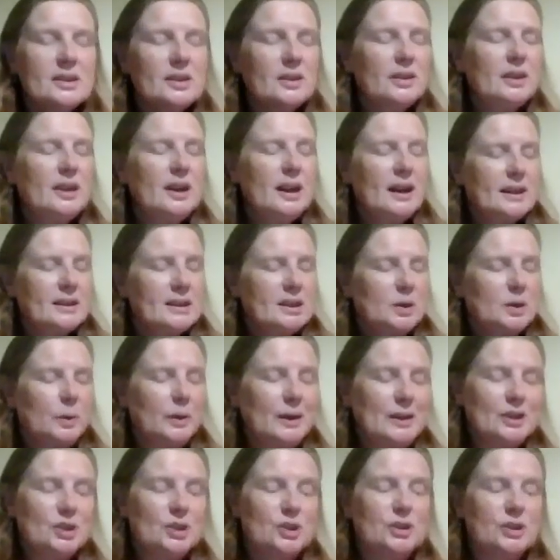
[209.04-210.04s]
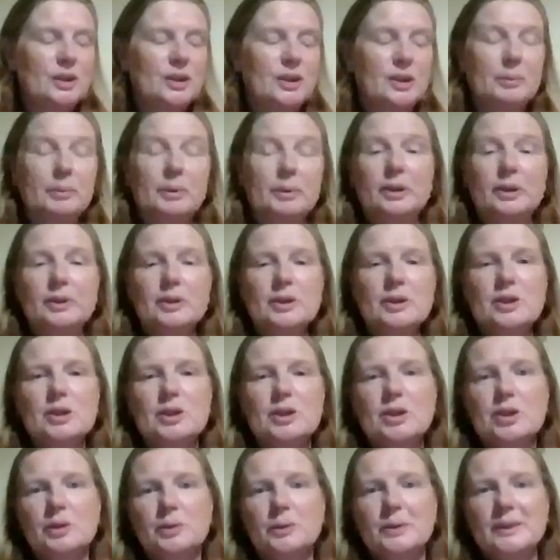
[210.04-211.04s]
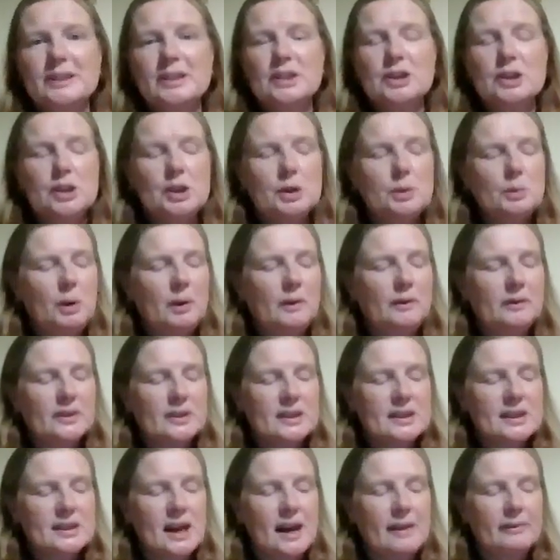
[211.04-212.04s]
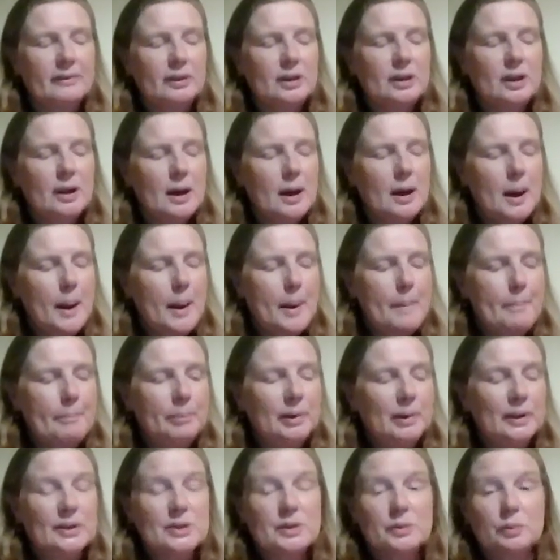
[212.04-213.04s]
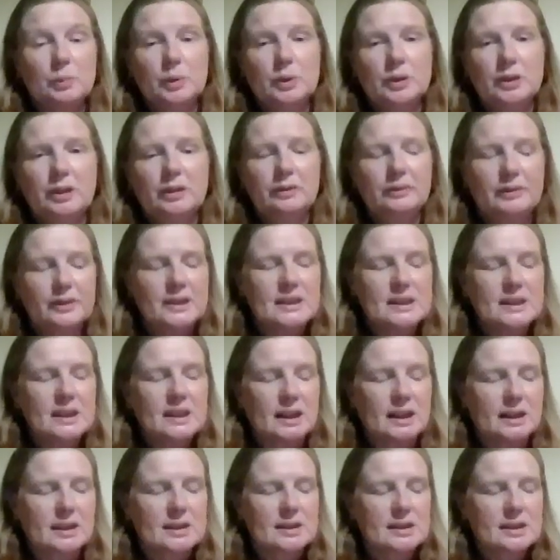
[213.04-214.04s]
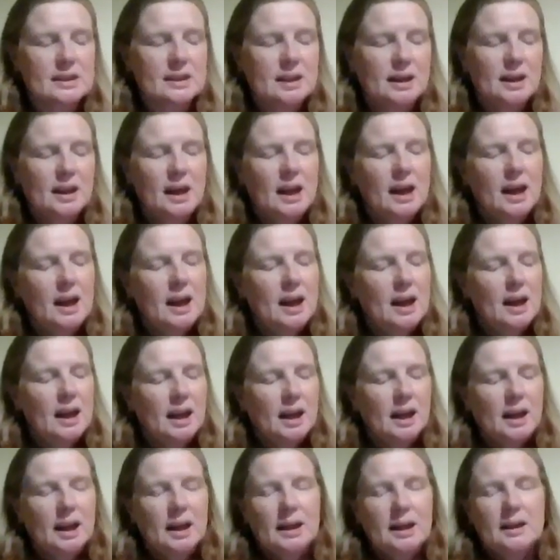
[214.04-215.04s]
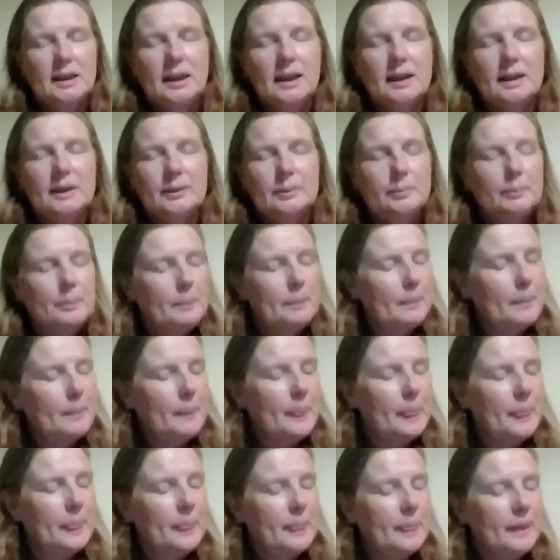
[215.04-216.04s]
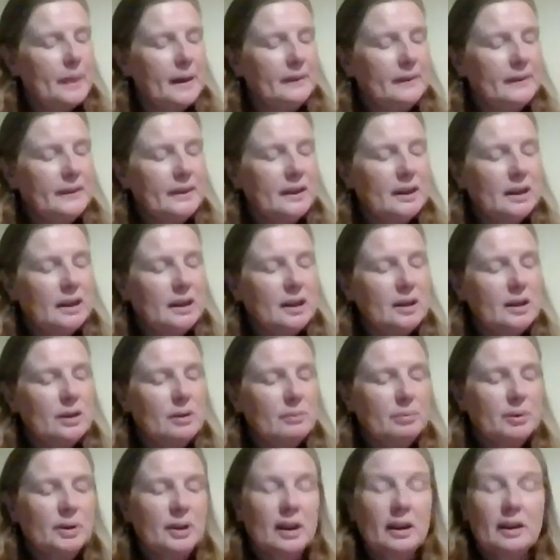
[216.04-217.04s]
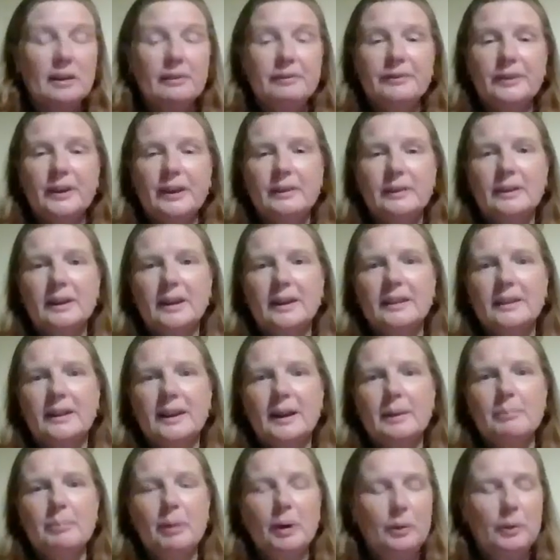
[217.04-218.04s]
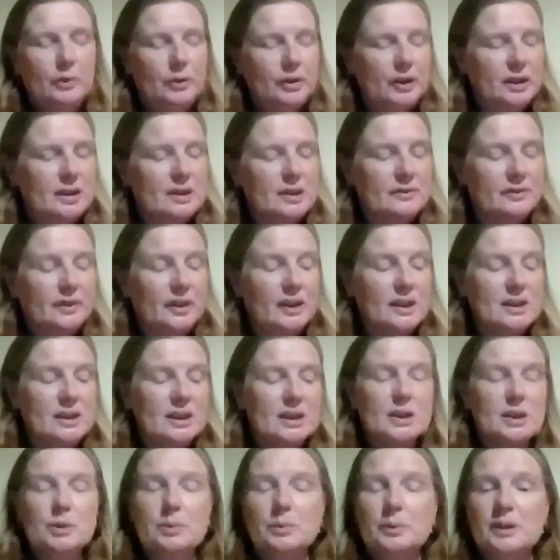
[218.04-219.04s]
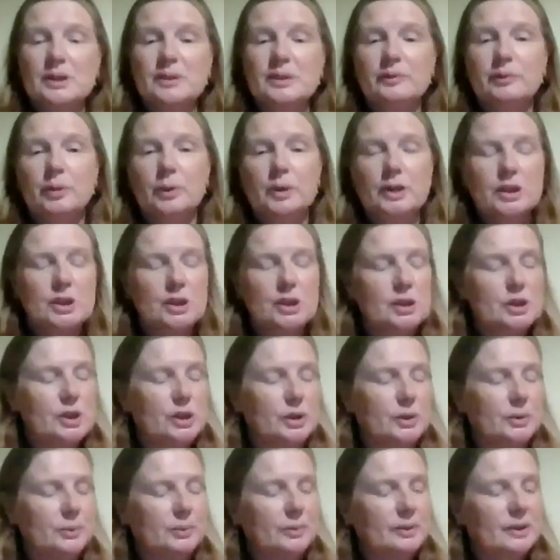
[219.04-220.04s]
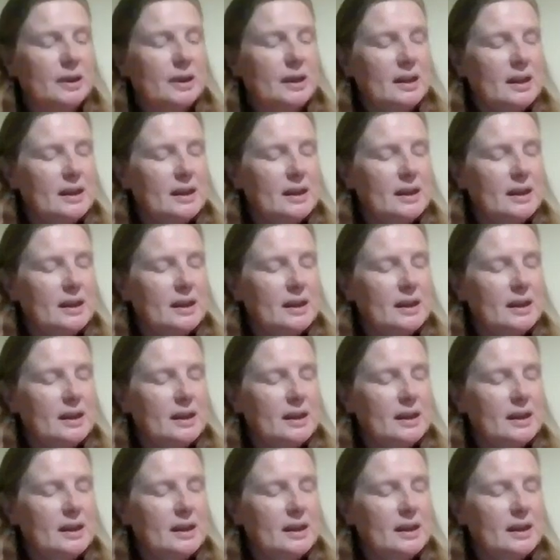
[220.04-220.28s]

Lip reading: So the next question that we're going to do is 2/7 plus 1/6. Now, the number that I found that they both can divide into is 42.